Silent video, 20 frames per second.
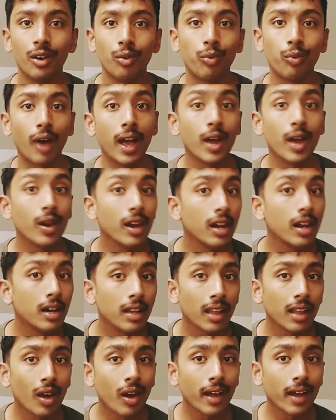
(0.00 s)
Why are you
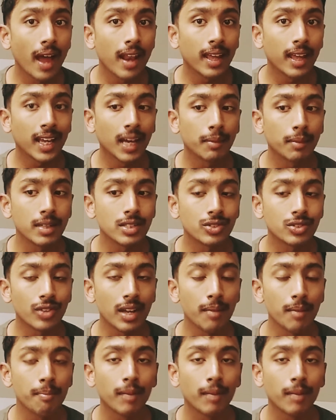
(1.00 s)
learning organic chemistry?